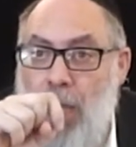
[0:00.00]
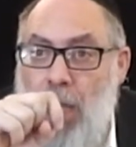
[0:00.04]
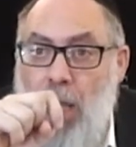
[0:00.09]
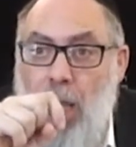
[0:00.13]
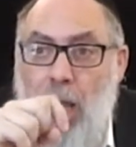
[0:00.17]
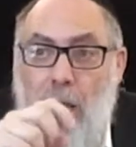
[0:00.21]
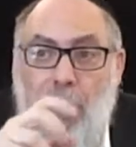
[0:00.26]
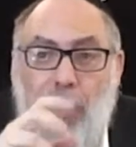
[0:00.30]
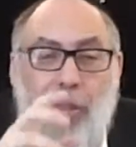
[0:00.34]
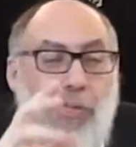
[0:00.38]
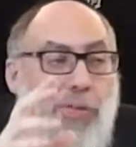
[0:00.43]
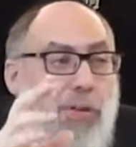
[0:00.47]

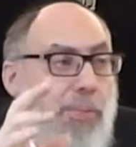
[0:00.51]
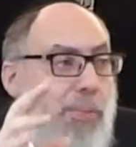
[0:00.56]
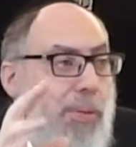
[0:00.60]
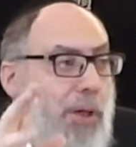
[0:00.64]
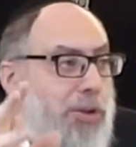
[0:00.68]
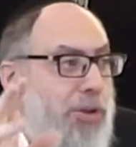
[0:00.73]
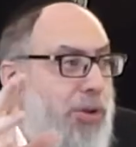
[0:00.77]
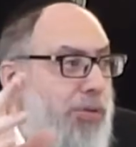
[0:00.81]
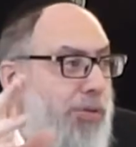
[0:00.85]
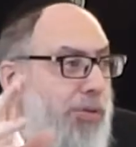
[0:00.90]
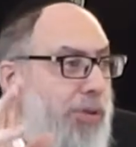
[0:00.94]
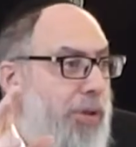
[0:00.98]
I'll give you a
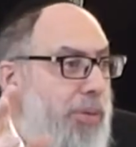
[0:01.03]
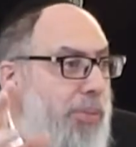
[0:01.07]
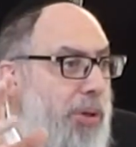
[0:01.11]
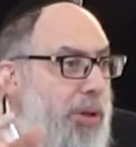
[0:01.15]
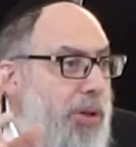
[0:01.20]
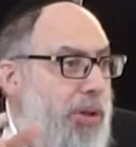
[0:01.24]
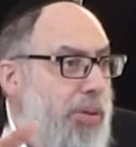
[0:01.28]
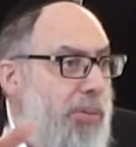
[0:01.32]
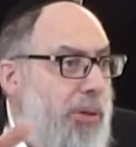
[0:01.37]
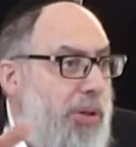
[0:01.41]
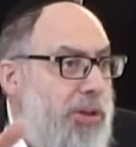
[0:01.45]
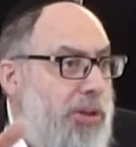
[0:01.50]
mashal from the Gemara.
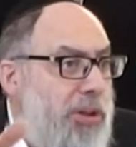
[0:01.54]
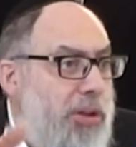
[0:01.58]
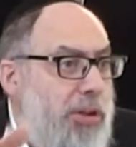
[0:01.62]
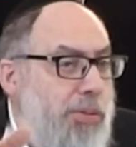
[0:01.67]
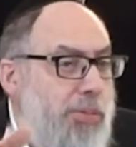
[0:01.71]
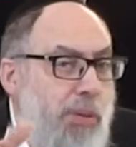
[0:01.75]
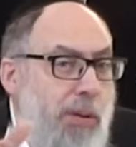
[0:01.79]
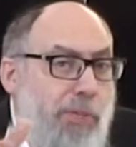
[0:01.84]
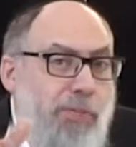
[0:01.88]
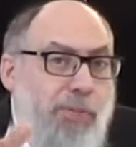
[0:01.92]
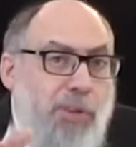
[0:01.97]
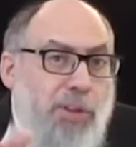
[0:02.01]
The Gemara says in
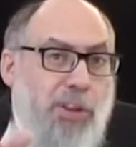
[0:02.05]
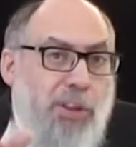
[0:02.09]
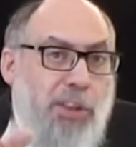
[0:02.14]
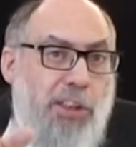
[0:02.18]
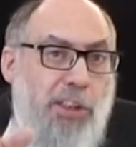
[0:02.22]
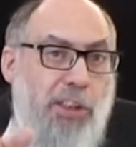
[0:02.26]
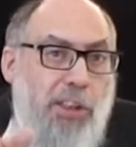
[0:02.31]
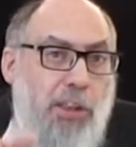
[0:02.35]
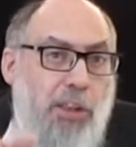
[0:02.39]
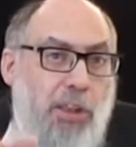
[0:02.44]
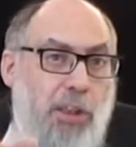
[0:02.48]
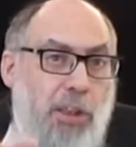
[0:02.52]
Bab
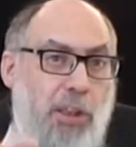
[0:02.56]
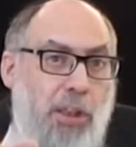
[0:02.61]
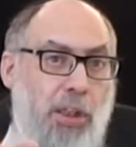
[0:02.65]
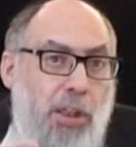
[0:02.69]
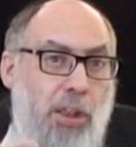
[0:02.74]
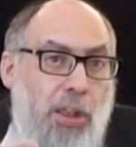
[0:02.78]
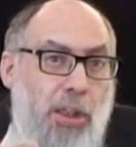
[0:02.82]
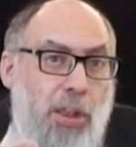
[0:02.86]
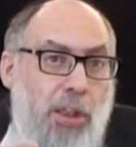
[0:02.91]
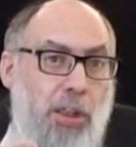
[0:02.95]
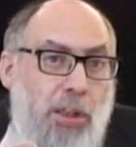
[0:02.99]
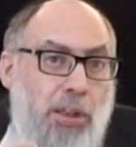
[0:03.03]
Metzia,
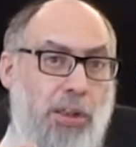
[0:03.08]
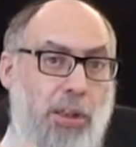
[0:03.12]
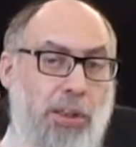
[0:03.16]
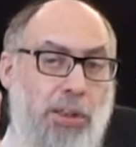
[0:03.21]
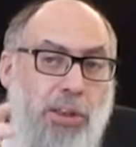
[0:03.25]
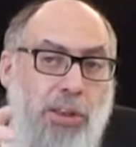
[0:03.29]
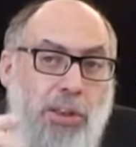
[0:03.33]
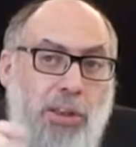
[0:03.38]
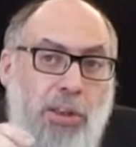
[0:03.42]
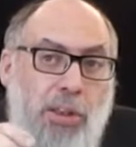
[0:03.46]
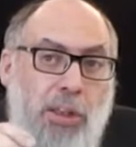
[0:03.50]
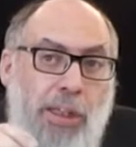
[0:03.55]

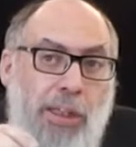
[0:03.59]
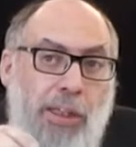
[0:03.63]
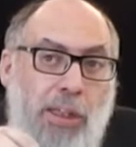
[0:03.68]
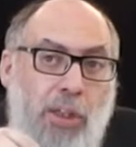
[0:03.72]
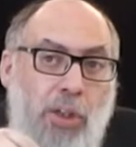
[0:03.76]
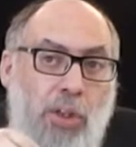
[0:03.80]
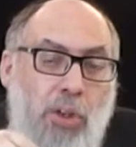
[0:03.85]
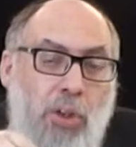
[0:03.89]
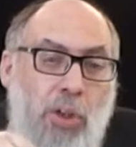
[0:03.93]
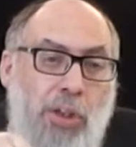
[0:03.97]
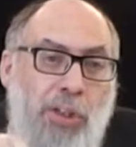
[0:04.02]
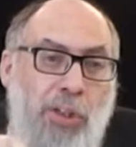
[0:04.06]
says like
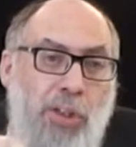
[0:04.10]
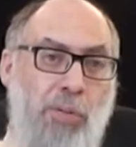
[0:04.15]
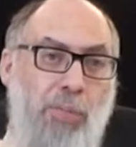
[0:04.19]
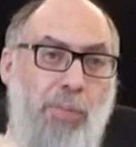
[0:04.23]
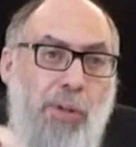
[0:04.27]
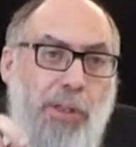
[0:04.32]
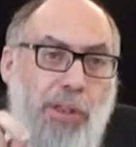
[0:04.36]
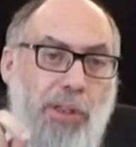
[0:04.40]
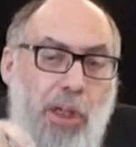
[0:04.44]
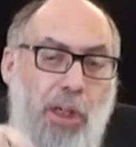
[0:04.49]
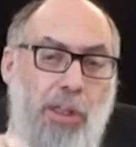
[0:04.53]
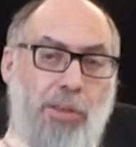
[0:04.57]
lo
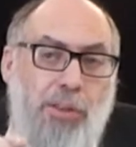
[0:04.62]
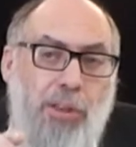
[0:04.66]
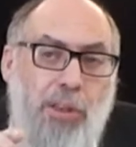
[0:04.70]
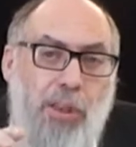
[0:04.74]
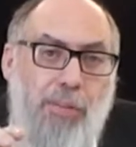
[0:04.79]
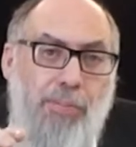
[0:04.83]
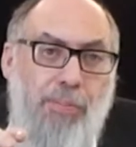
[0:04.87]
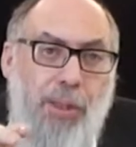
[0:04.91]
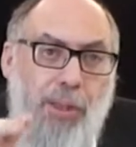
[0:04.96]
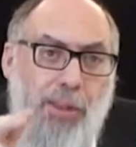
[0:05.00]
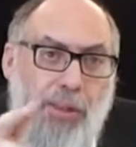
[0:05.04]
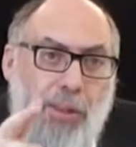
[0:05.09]
yomad
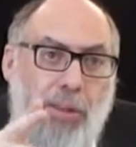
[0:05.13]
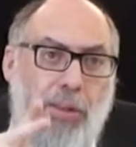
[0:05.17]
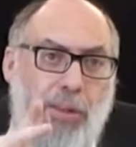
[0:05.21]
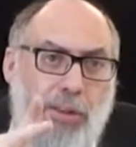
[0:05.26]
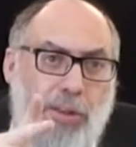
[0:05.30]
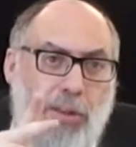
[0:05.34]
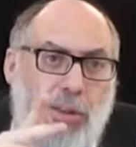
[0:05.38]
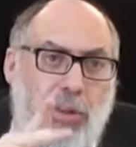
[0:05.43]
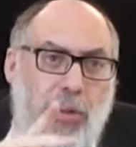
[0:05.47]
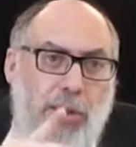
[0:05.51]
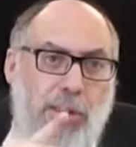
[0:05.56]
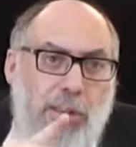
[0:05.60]
adam. I think
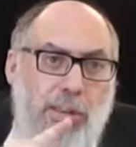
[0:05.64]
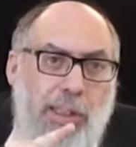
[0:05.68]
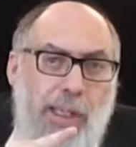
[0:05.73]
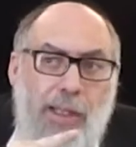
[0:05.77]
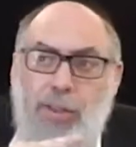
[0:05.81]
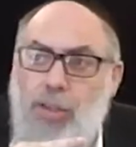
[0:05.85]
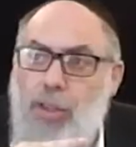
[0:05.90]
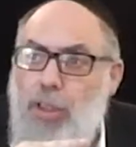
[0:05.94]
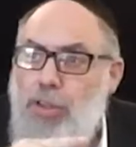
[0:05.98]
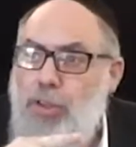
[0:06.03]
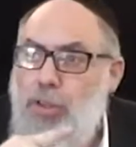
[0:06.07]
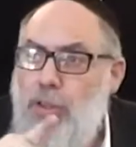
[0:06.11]
this is the
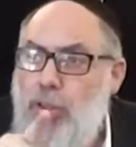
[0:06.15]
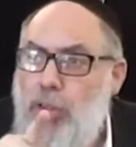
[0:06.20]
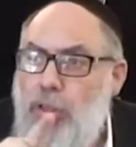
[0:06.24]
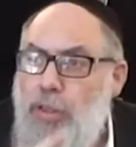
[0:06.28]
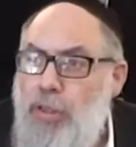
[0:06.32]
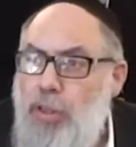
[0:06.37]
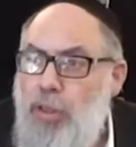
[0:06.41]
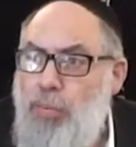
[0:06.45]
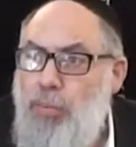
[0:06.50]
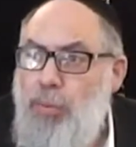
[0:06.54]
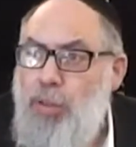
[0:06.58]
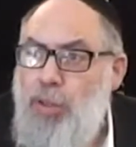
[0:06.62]
exact lashon. Lo
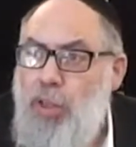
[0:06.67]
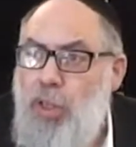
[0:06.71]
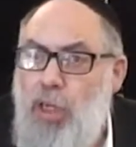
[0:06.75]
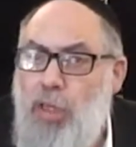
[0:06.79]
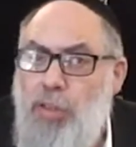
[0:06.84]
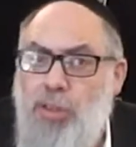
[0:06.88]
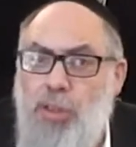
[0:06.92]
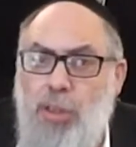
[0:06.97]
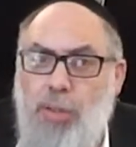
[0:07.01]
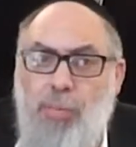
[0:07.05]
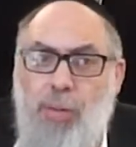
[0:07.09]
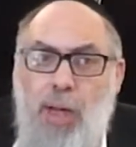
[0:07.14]
yomad
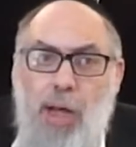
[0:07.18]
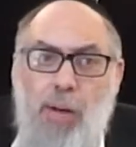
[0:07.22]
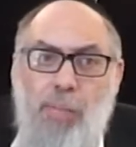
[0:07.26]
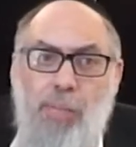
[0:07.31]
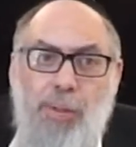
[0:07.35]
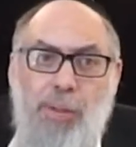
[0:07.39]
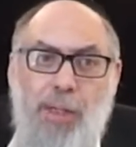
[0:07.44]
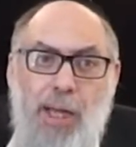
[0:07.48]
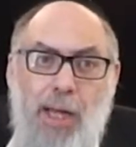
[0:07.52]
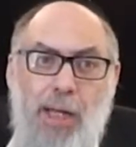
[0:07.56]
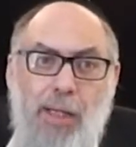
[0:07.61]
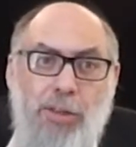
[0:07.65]
adam al
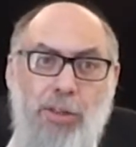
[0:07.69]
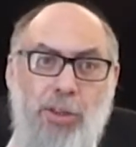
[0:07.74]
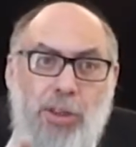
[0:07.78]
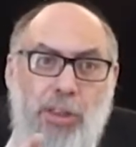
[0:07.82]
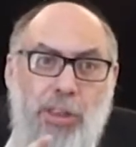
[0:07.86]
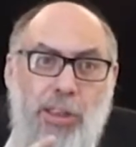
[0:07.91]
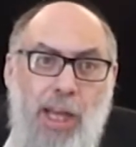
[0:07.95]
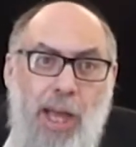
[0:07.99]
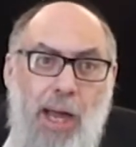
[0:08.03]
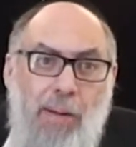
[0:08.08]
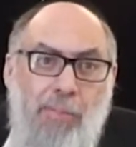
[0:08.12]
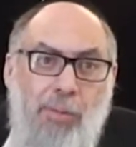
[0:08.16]
manashi
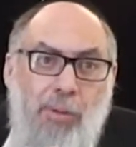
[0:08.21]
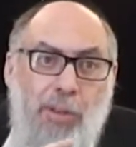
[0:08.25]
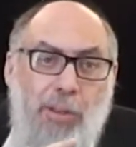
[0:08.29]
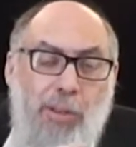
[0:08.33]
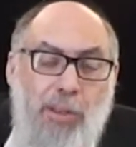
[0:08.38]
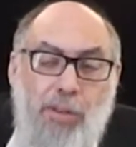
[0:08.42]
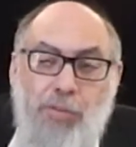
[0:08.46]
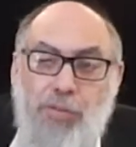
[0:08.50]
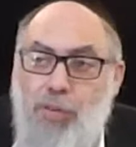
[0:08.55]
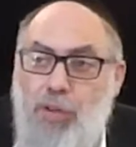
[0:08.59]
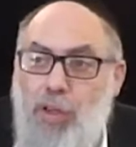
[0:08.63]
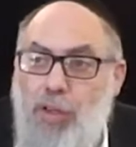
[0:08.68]
yamoid
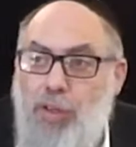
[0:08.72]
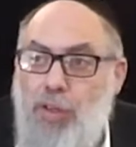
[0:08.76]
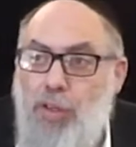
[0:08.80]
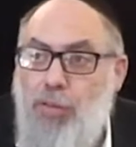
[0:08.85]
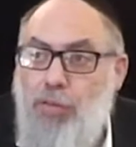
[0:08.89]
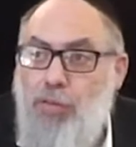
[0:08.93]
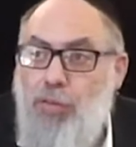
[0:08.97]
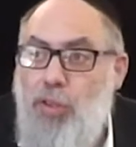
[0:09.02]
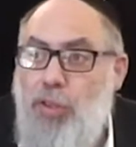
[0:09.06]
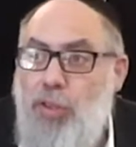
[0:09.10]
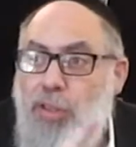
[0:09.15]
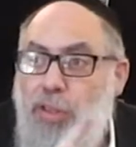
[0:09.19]

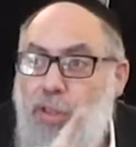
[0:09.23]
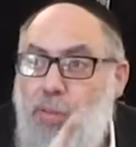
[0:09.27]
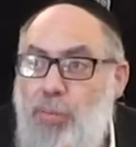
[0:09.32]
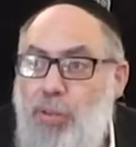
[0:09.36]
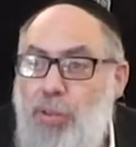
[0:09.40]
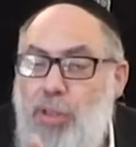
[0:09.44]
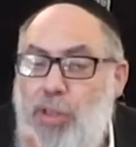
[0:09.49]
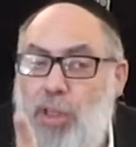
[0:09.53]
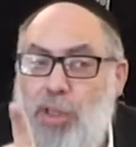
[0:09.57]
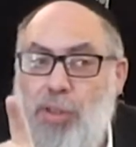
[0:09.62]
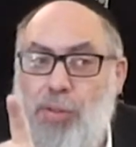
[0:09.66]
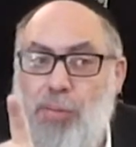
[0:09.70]
lefanav. Lo
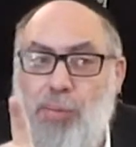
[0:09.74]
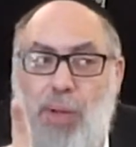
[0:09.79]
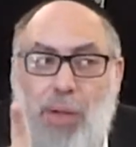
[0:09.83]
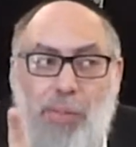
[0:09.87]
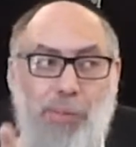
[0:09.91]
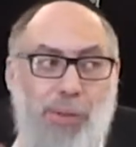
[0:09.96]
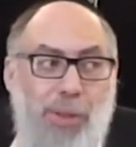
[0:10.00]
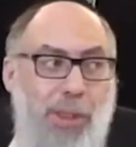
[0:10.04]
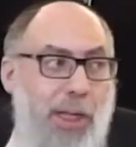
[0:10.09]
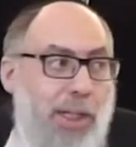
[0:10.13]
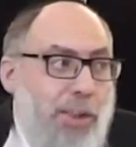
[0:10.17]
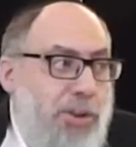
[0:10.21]
yomad adam al
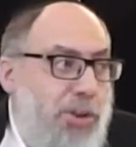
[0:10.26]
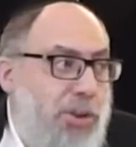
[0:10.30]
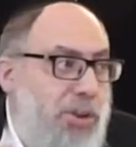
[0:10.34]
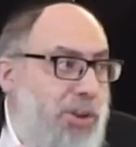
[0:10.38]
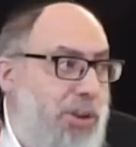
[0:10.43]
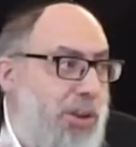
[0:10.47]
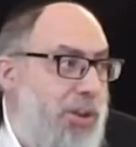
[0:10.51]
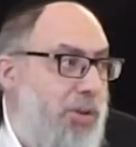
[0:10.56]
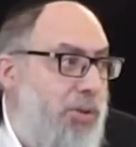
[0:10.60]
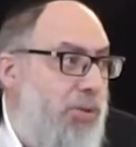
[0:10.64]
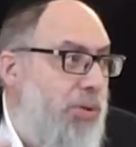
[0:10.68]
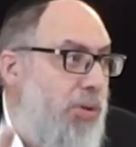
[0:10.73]

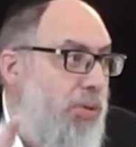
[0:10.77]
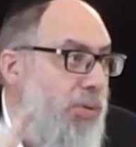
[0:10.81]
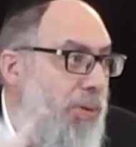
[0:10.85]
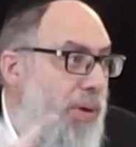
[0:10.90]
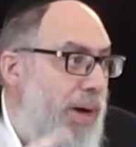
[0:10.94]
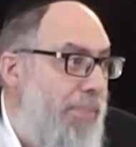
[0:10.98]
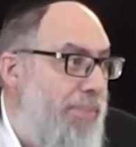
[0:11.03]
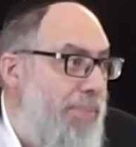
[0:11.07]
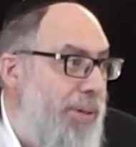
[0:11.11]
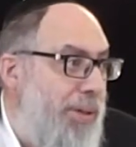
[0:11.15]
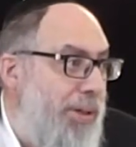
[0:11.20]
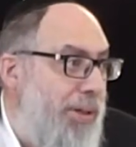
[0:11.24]
manashi yikra
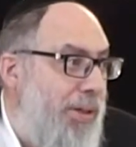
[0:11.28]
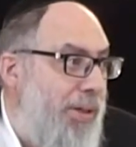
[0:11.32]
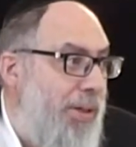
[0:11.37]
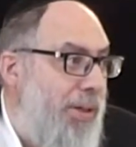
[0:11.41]
Rebbe.